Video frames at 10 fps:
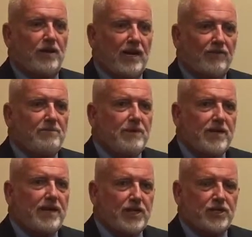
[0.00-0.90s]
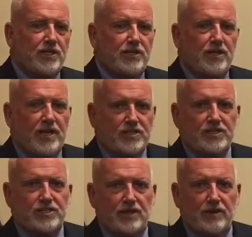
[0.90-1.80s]
Every mediation
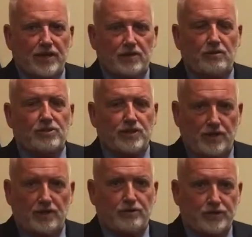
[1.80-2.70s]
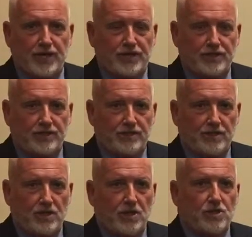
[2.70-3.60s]
necessarily includes a negotiation.
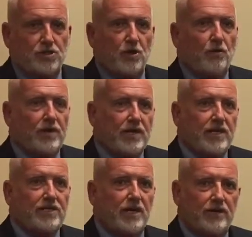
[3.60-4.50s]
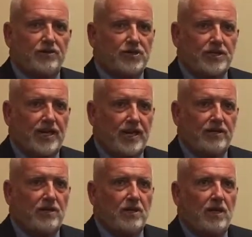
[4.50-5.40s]
So we need to
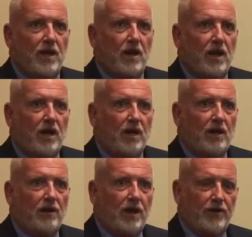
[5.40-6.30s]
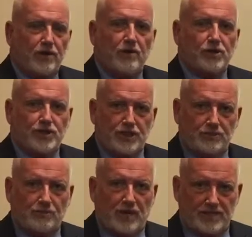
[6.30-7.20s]
understand our
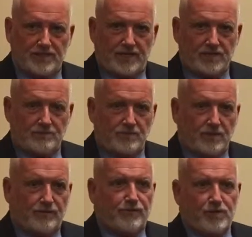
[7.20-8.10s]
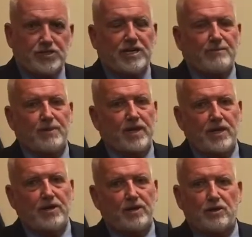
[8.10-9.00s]
negotiation process. The first step in
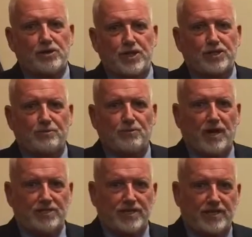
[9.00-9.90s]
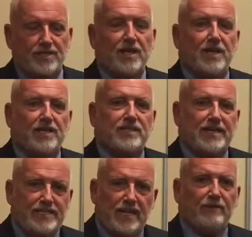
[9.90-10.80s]
any negotiation process is
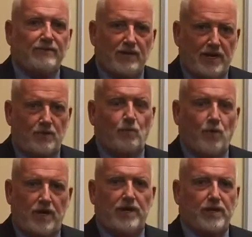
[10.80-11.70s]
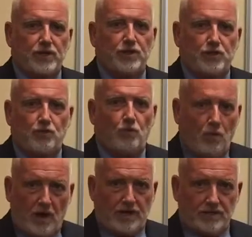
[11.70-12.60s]
identifying what it is that you
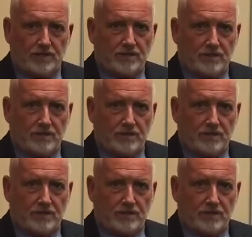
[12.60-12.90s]
want.